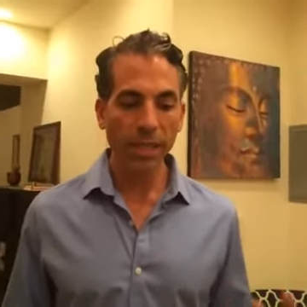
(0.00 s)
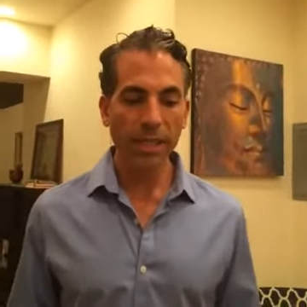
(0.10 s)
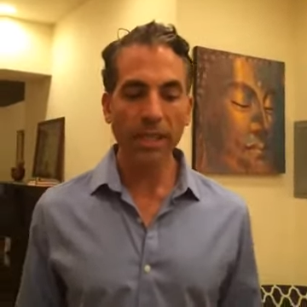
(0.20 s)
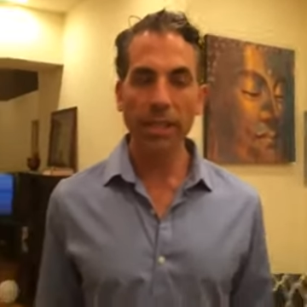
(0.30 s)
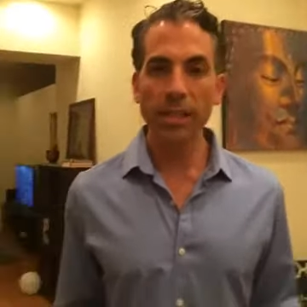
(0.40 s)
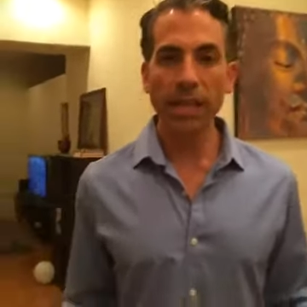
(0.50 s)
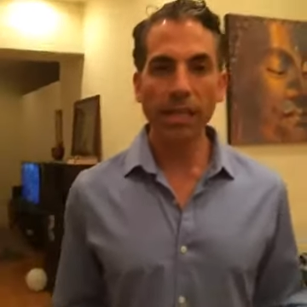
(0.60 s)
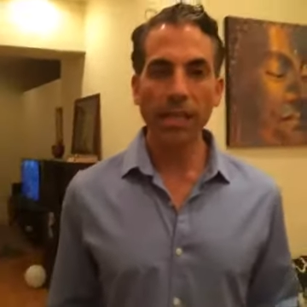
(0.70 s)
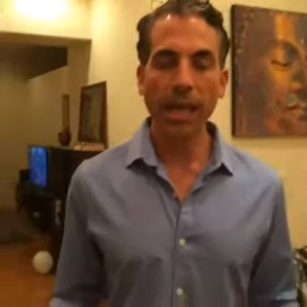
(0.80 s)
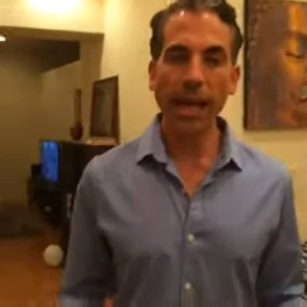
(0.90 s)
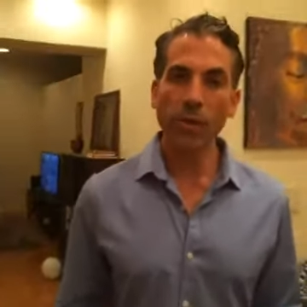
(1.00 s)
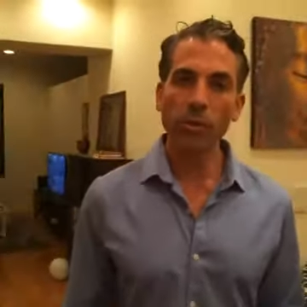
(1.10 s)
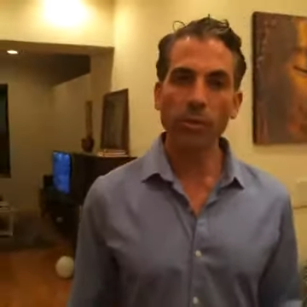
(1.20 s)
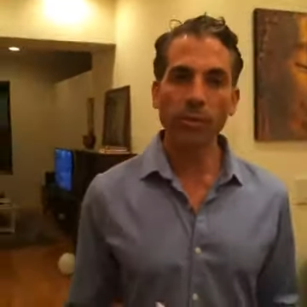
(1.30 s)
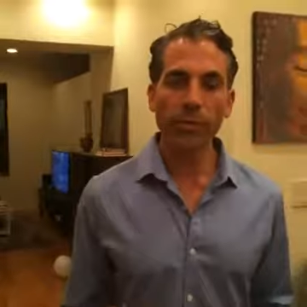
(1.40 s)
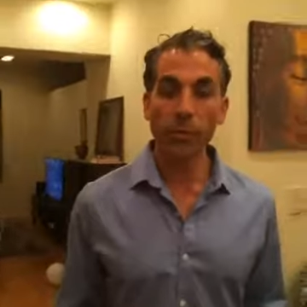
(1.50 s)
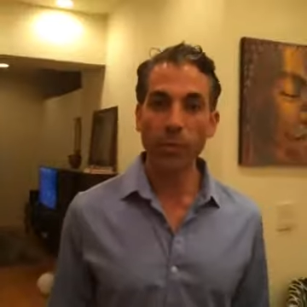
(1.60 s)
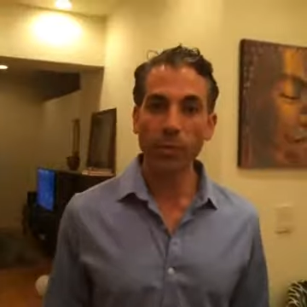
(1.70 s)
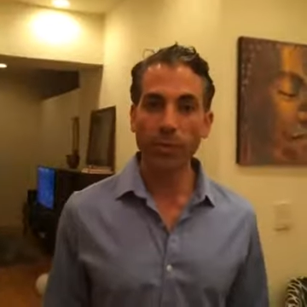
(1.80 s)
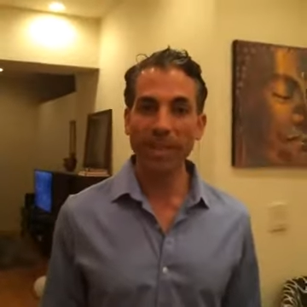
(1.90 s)
eating and how your
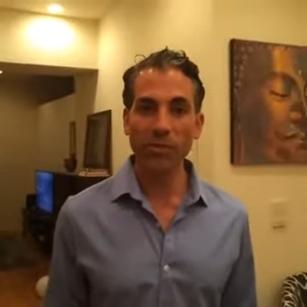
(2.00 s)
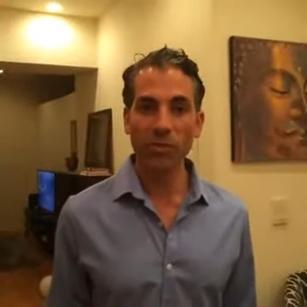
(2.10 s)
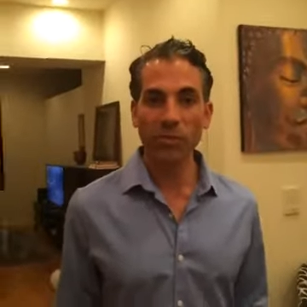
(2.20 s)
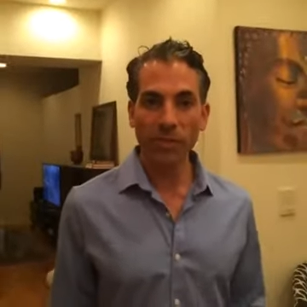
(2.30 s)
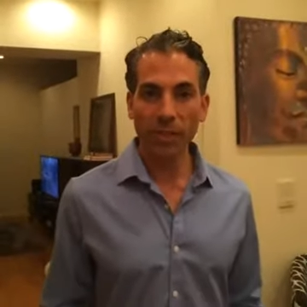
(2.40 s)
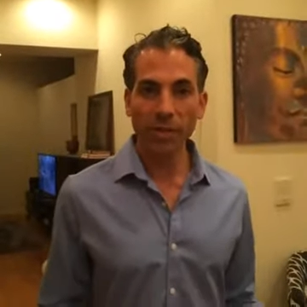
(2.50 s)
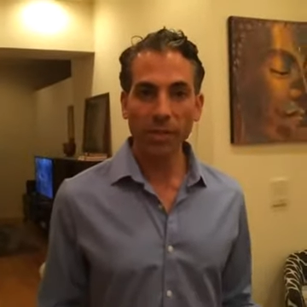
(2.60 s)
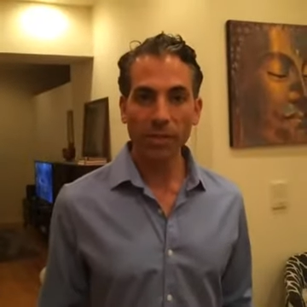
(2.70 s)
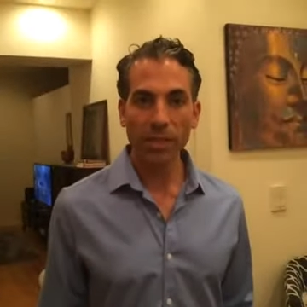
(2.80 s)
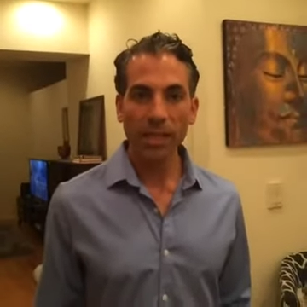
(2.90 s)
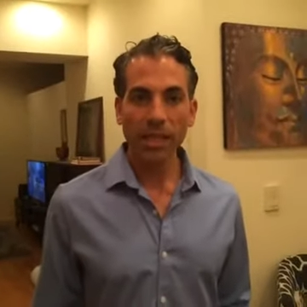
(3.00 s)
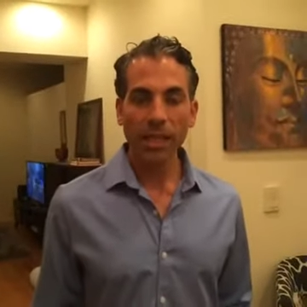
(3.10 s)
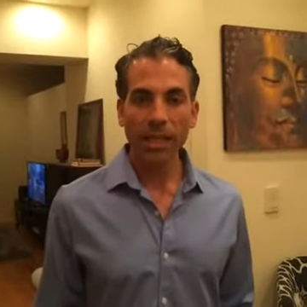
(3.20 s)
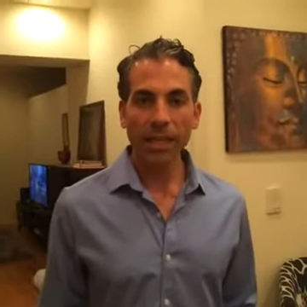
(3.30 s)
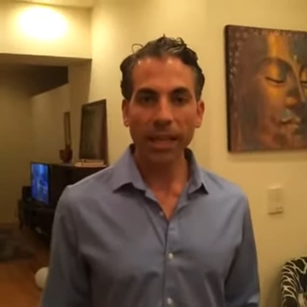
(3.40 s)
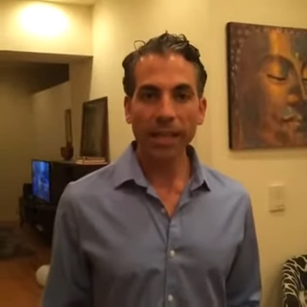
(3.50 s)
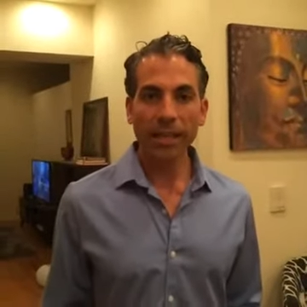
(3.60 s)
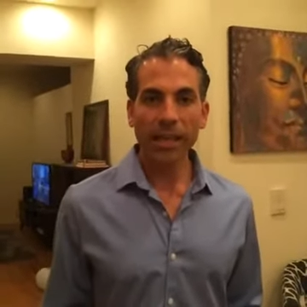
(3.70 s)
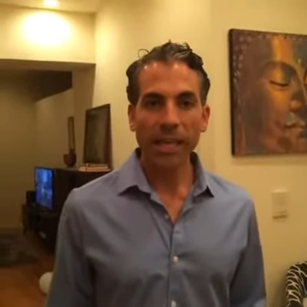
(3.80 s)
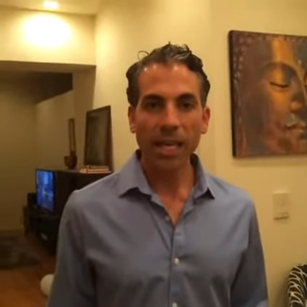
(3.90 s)
food makes you feel,
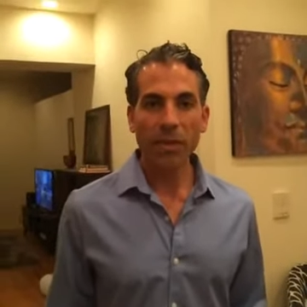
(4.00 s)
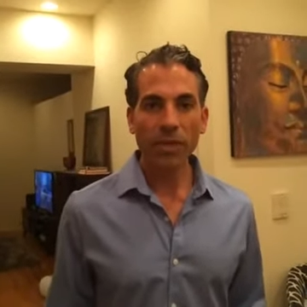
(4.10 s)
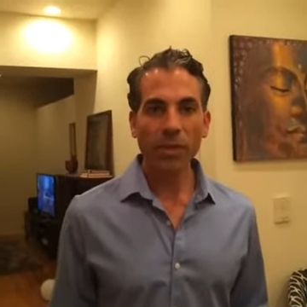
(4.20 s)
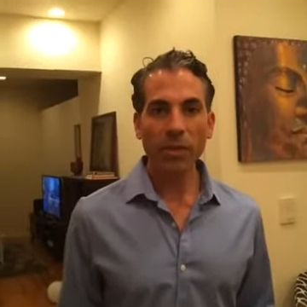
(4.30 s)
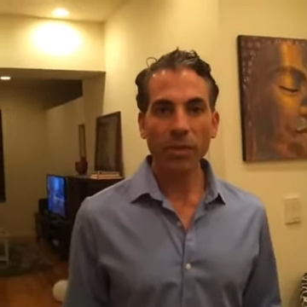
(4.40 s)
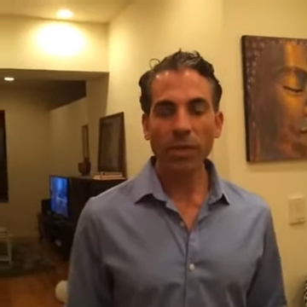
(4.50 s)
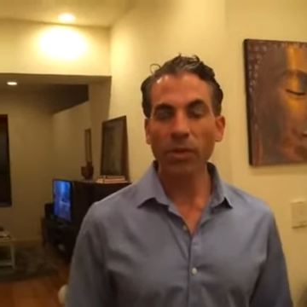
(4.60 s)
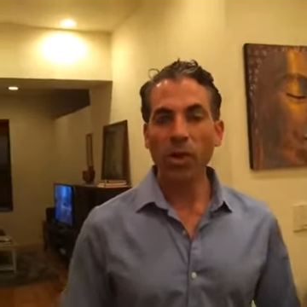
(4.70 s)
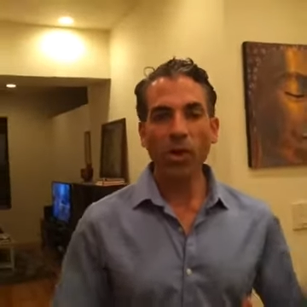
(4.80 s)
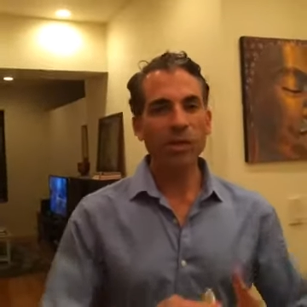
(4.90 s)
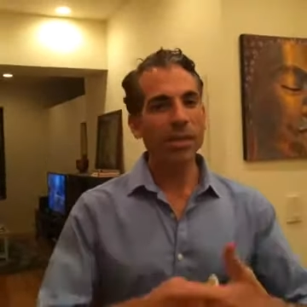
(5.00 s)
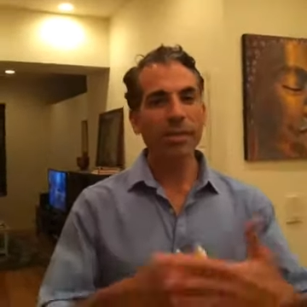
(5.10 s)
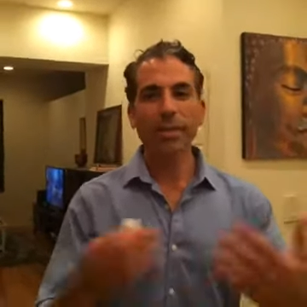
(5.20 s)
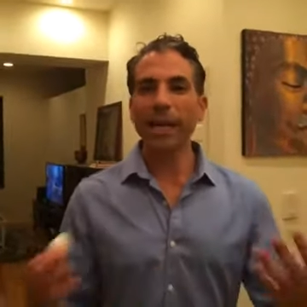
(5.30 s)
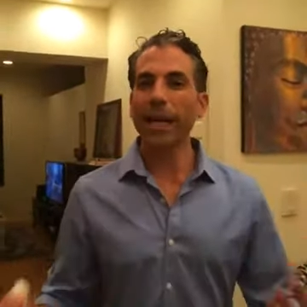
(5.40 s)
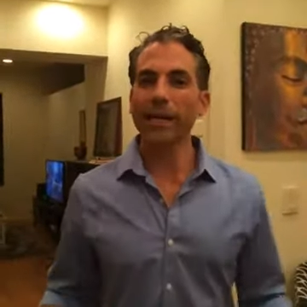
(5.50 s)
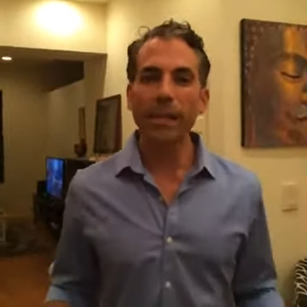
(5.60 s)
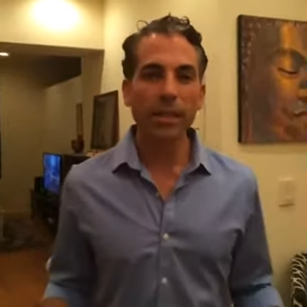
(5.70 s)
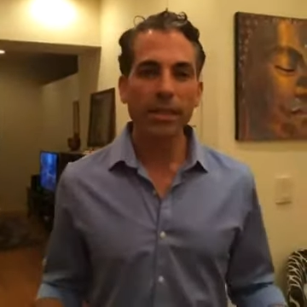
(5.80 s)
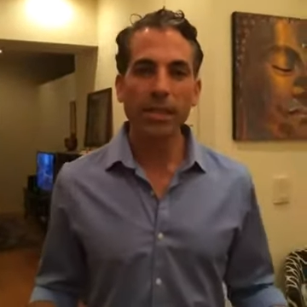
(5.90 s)
that even though there are all these
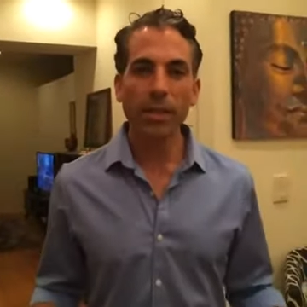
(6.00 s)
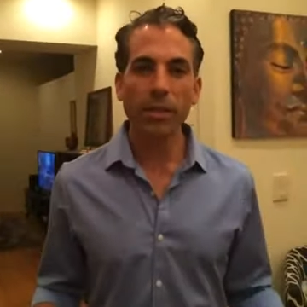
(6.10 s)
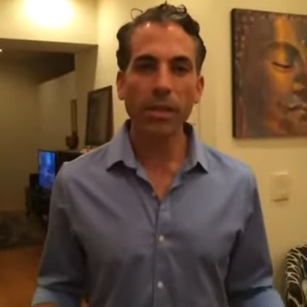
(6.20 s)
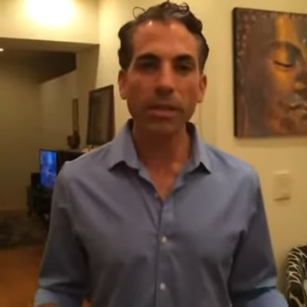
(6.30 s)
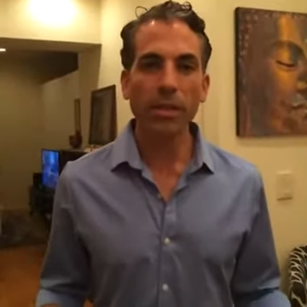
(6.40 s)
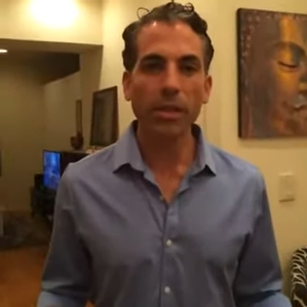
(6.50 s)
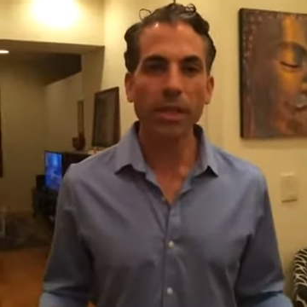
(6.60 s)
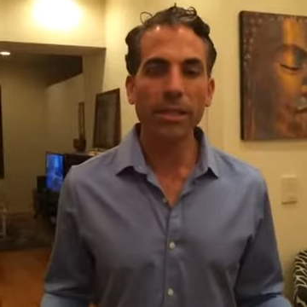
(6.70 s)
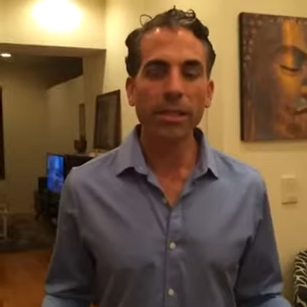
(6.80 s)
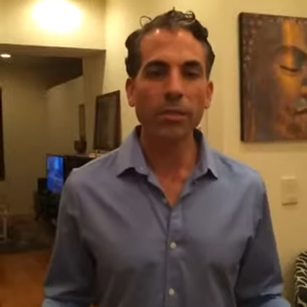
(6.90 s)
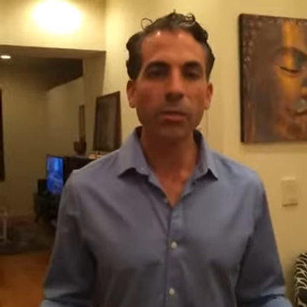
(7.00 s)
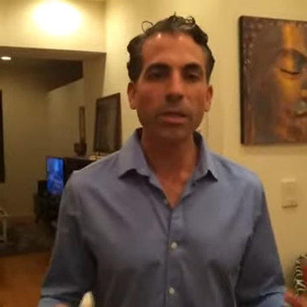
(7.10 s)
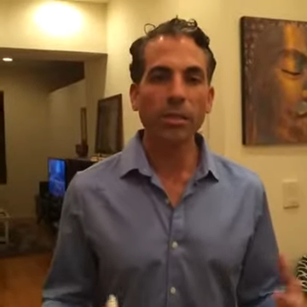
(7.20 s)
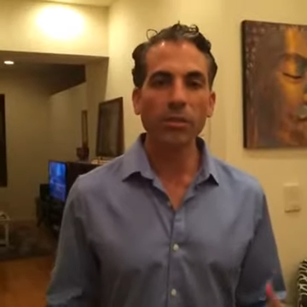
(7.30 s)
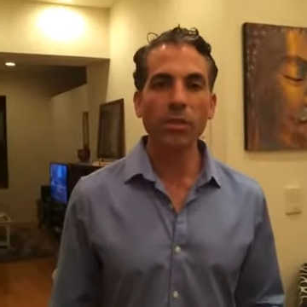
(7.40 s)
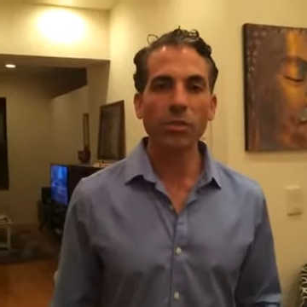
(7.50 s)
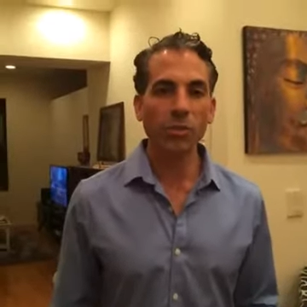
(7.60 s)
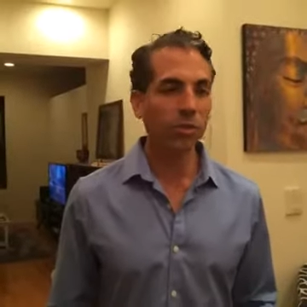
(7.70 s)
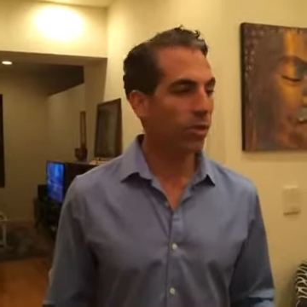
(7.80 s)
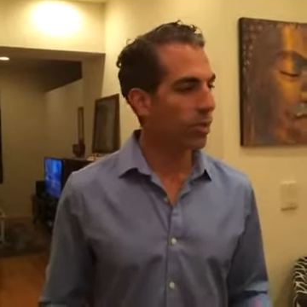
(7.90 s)
guidelines out there, it's still an individual
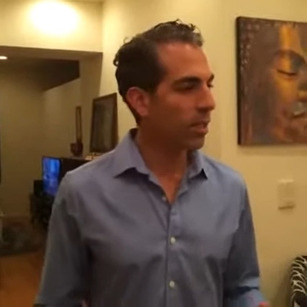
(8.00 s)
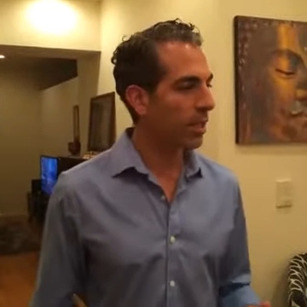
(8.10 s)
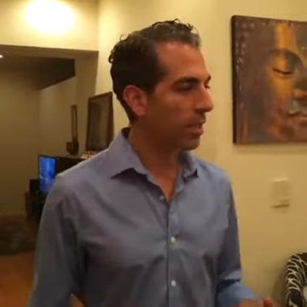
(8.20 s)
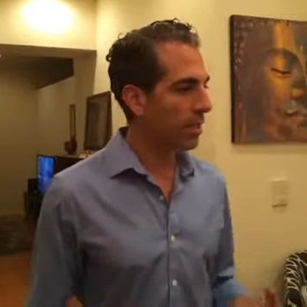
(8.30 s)
journey in the